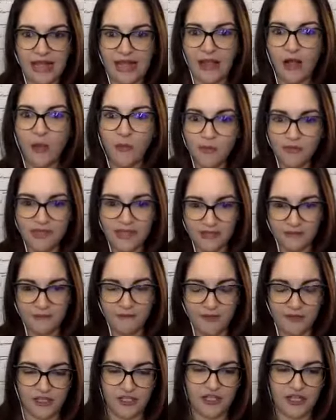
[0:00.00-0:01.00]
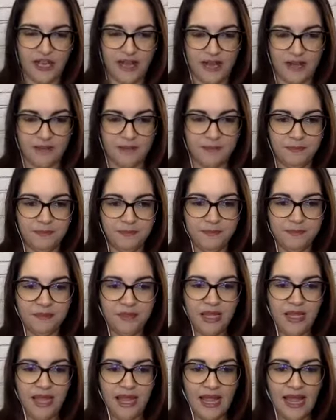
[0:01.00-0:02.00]
almost at the finish line.
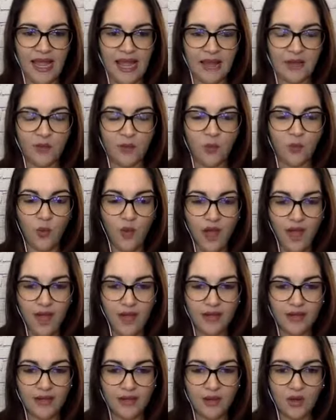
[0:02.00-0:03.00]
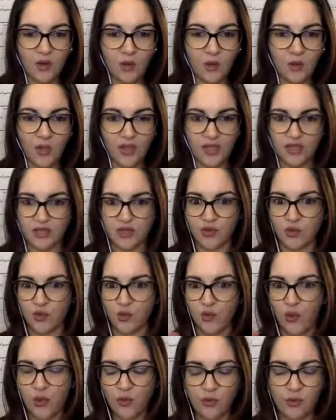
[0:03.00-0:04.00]
And one
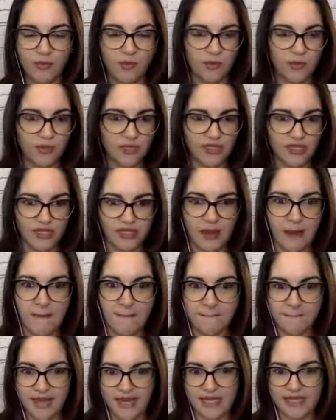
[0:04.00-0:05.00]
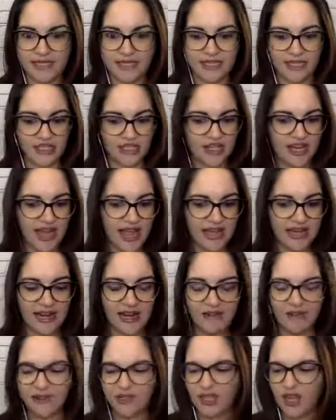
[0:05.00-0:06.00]
woman was just amazing. She had
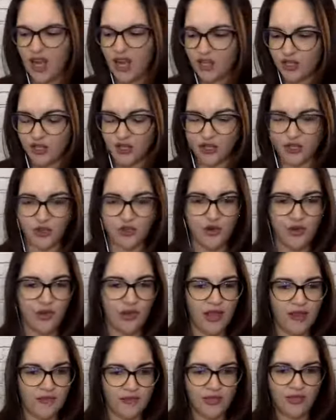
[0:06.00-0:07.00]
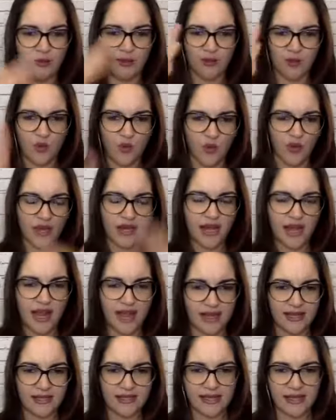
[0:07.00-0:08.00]
everything under control. Everything was
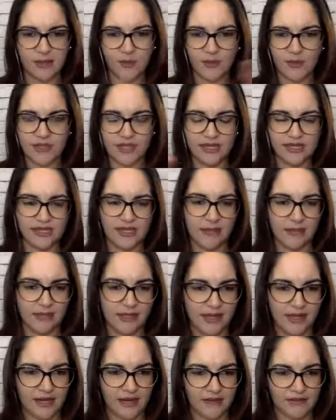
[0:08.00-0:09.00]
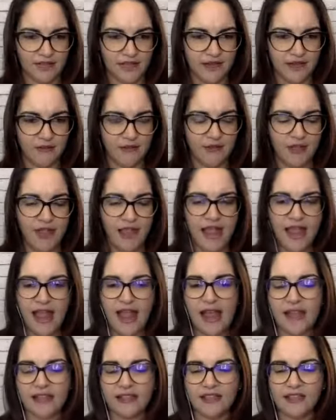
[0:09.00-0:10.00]
organized. Like it was an assembly line of stuff.
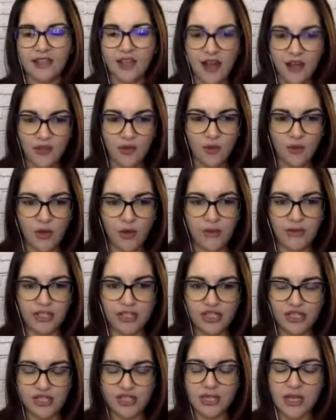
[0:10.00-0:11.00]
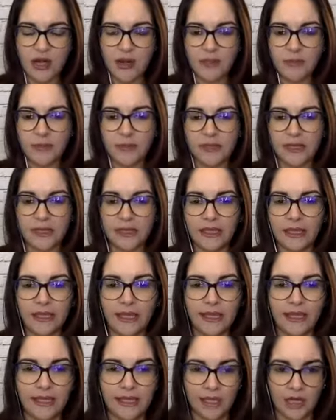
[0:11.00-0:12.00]
And this other woman just
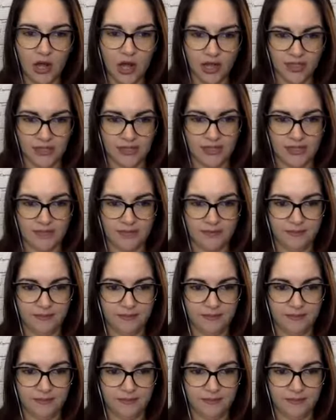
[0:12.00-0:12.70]
completely lost it